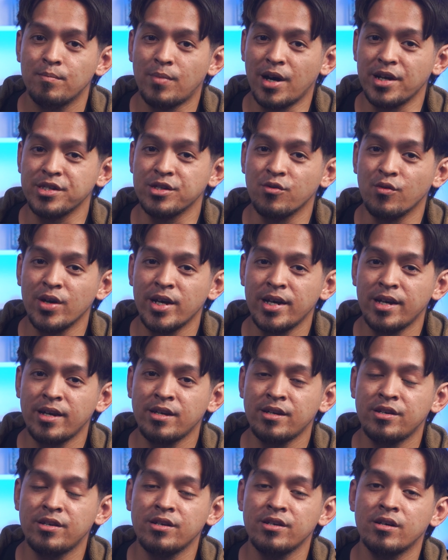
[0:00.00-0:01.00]
By the way,
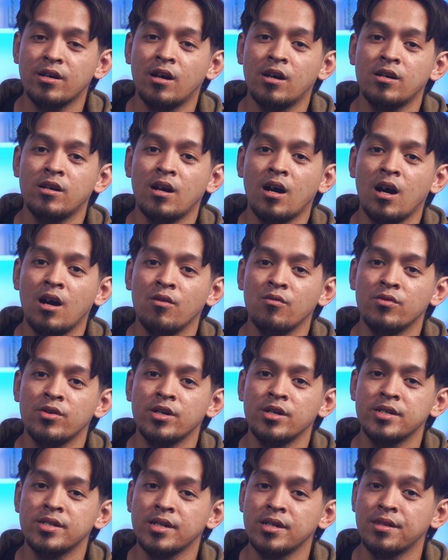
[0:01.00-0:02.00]
here are our
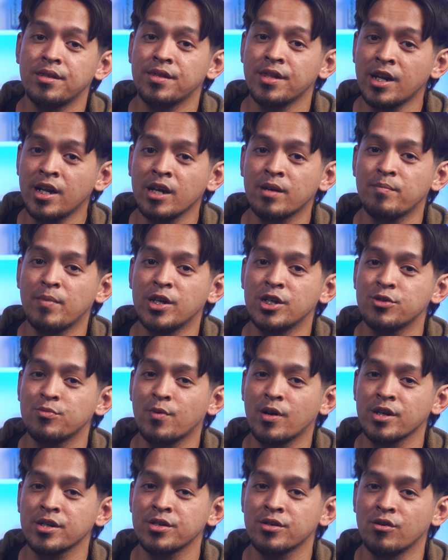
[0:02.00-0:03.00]
synthetic
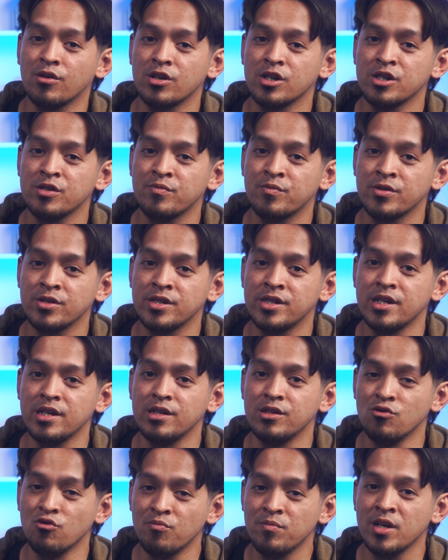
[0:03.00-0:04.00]
benchmark scores for the
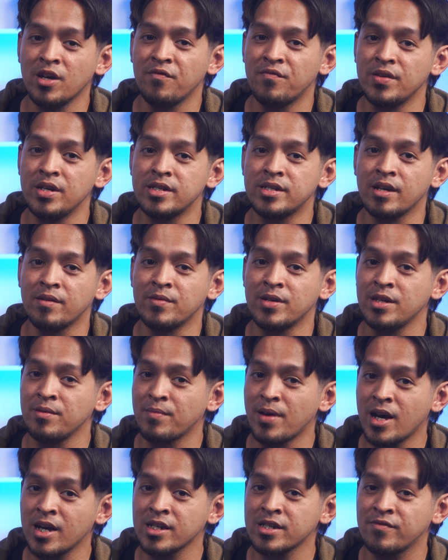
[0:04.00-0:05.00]
Nubia V70
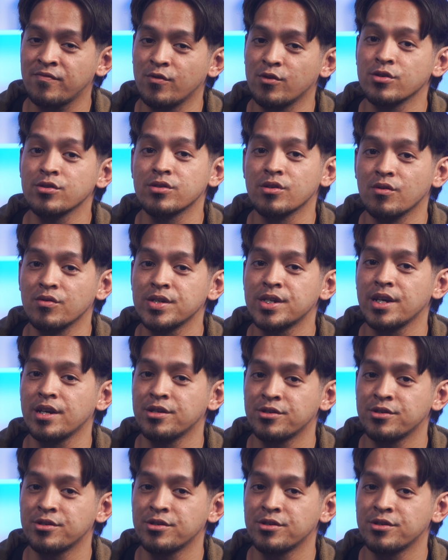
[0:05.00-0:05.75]
Max for those